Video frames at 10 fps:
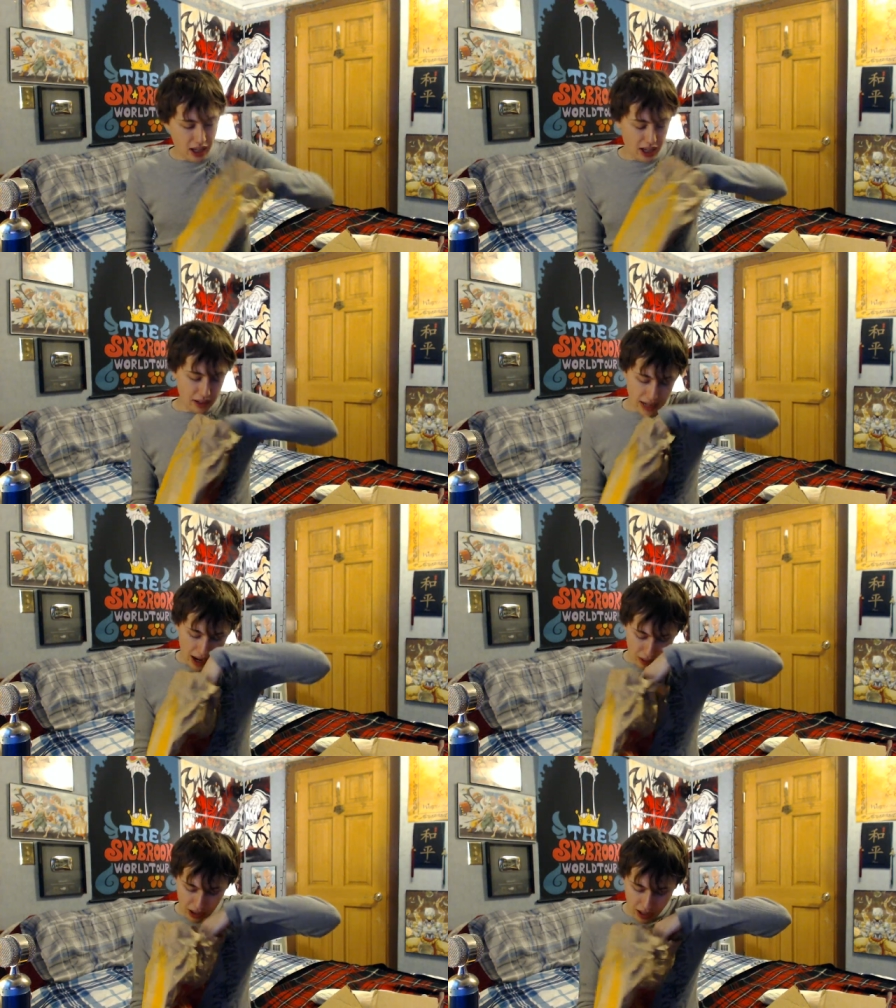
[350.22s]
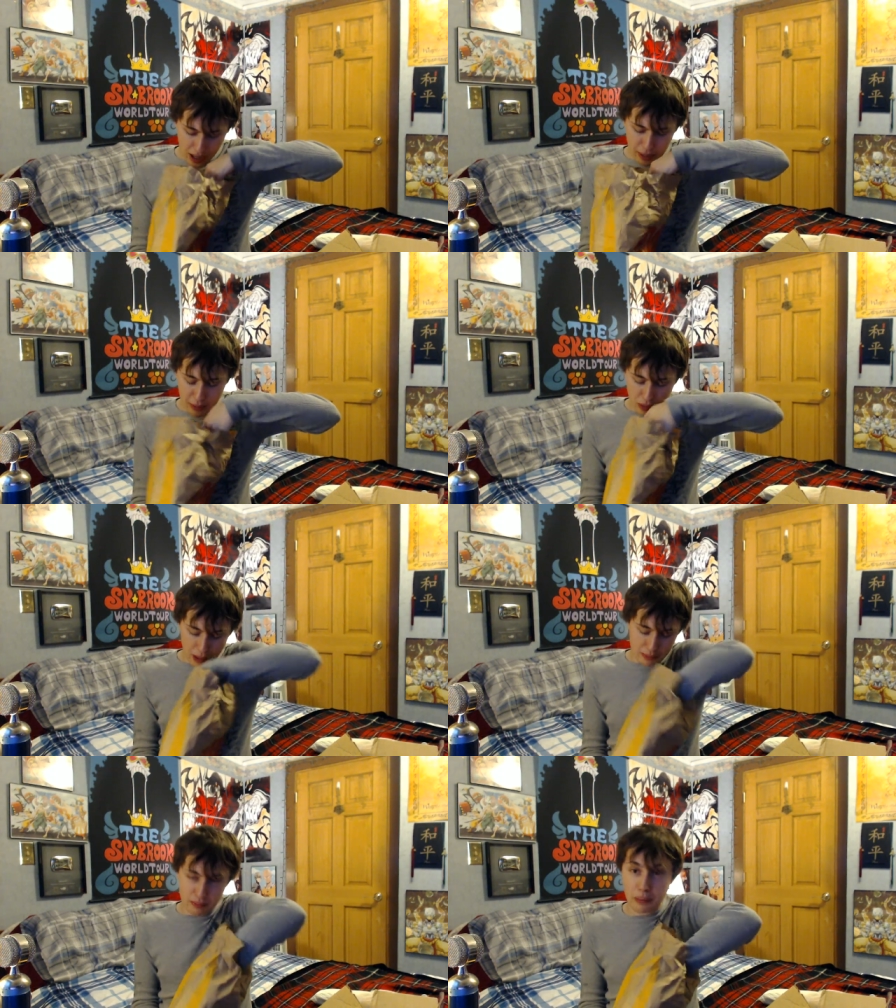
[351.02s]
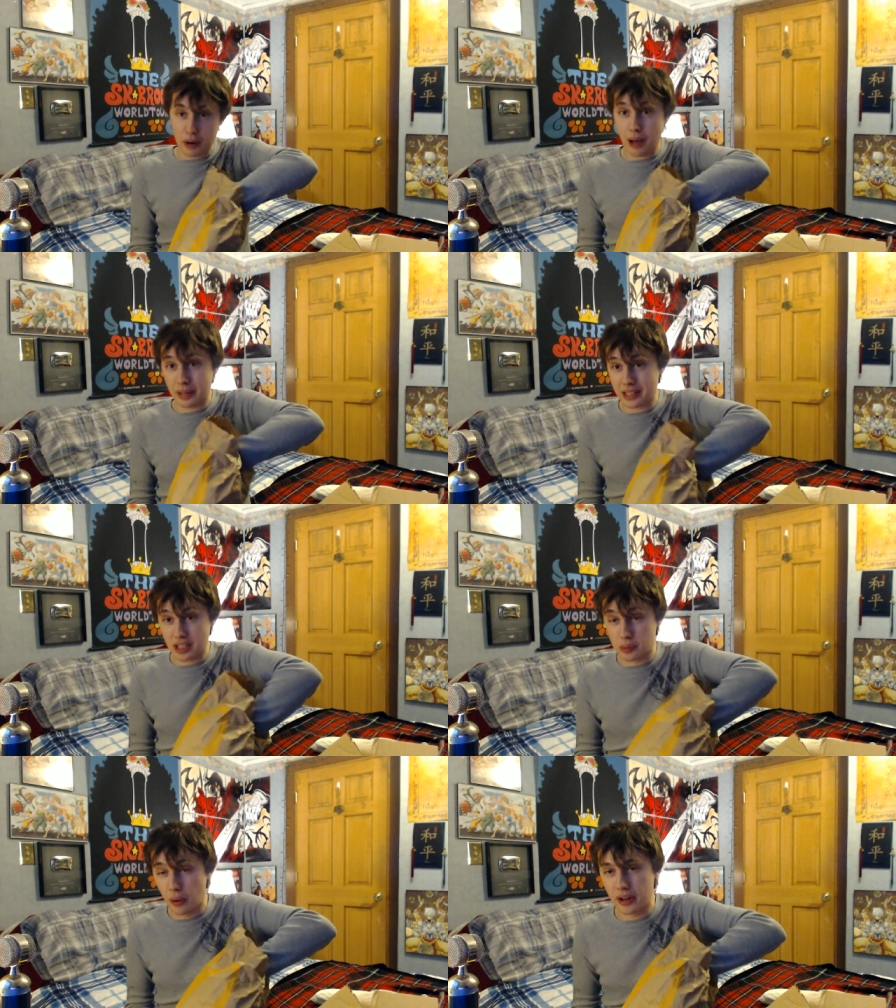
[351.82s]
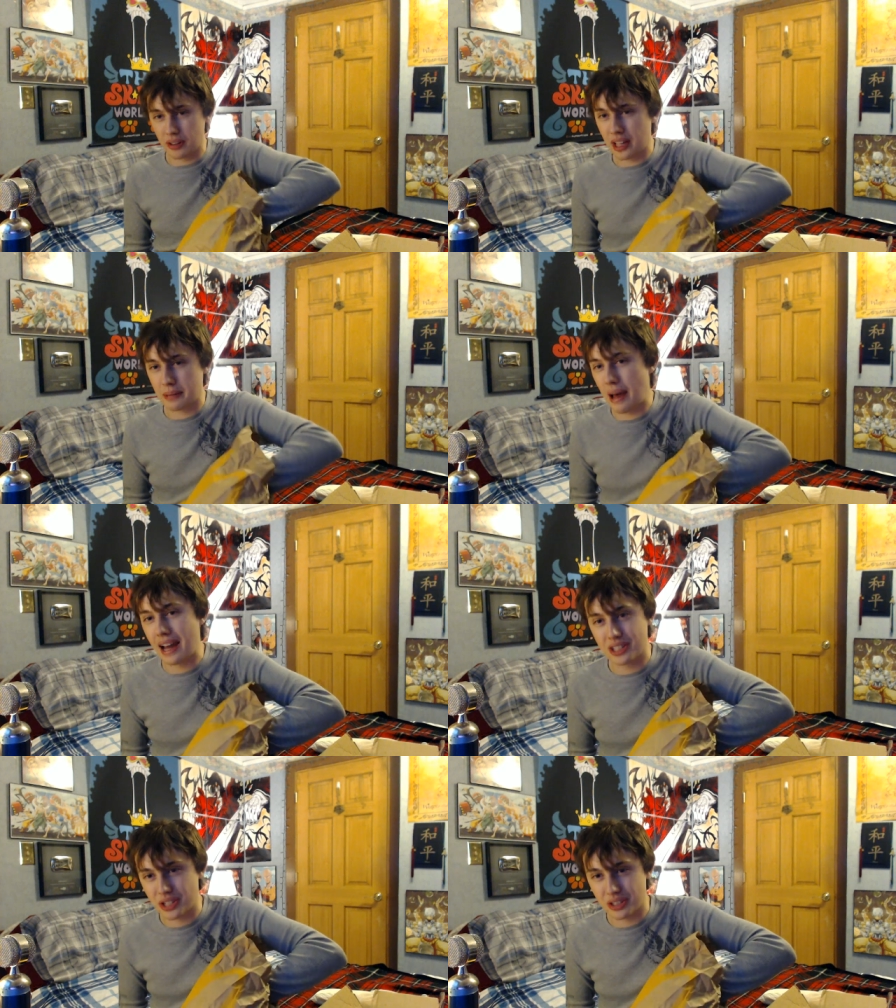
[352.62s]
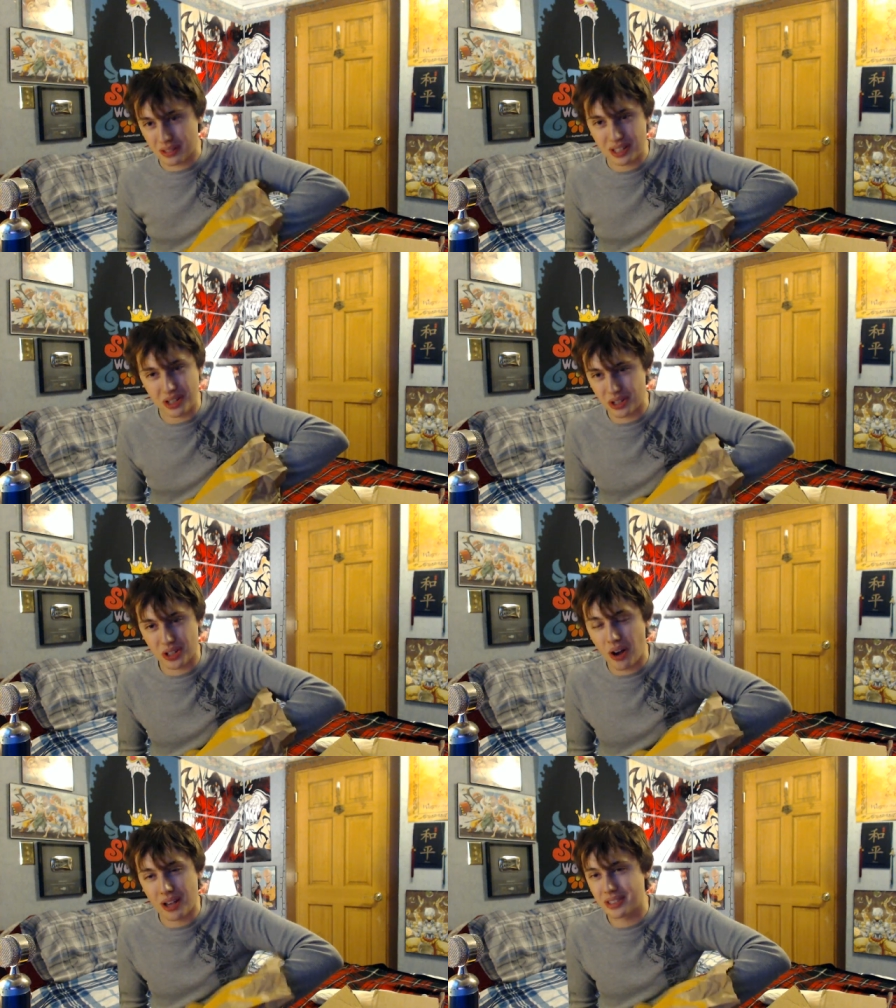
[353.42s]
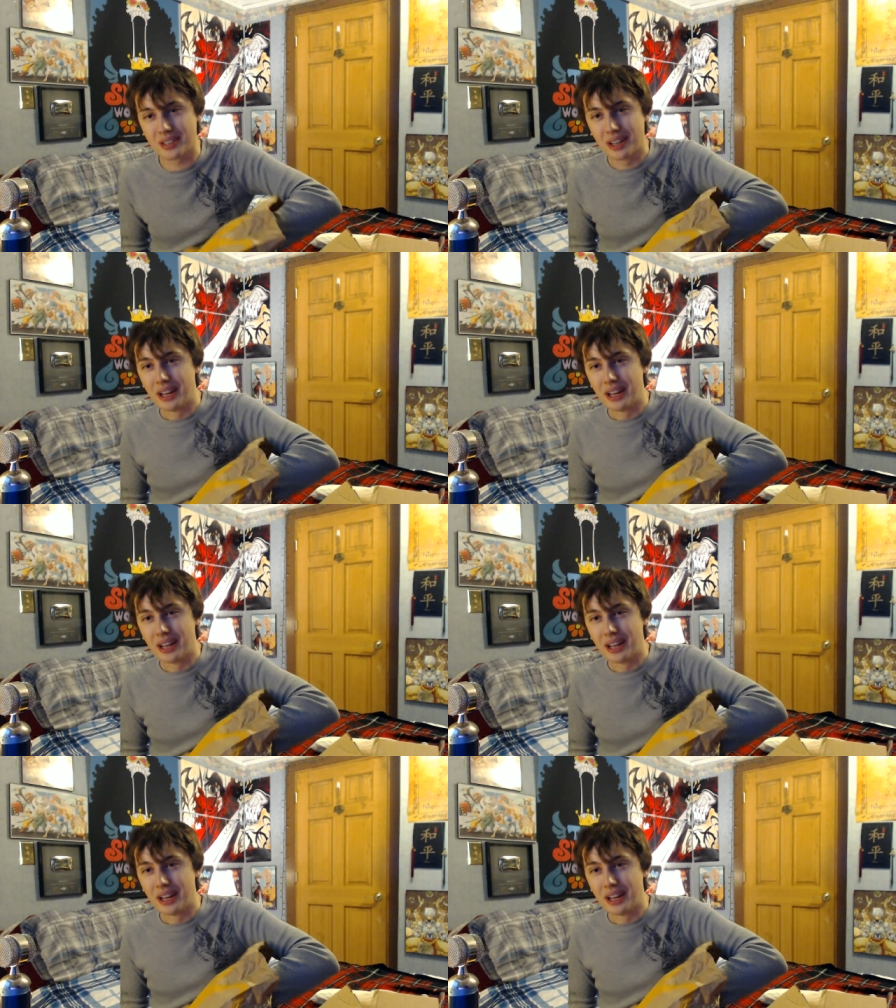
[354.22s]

Now a lot of people are probably at this point are like, Matt, it's just it's just sauce.